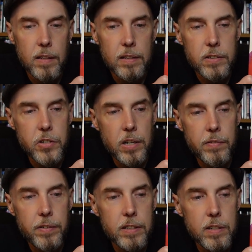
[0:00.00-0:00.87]
a
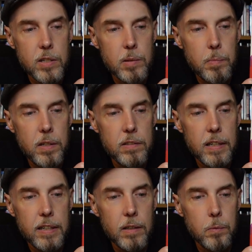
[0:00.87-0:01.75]
sheriff in a small
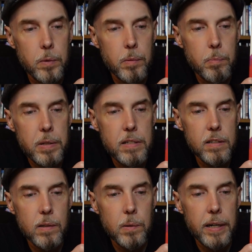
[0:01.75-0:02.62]
town with
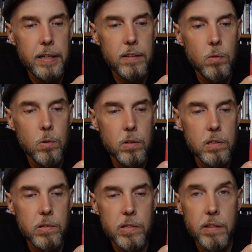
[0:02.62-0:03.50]
peace and quiet, or
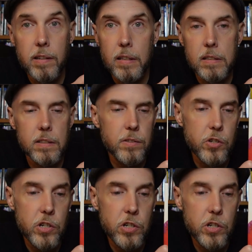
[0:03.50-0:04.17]
so she thinks.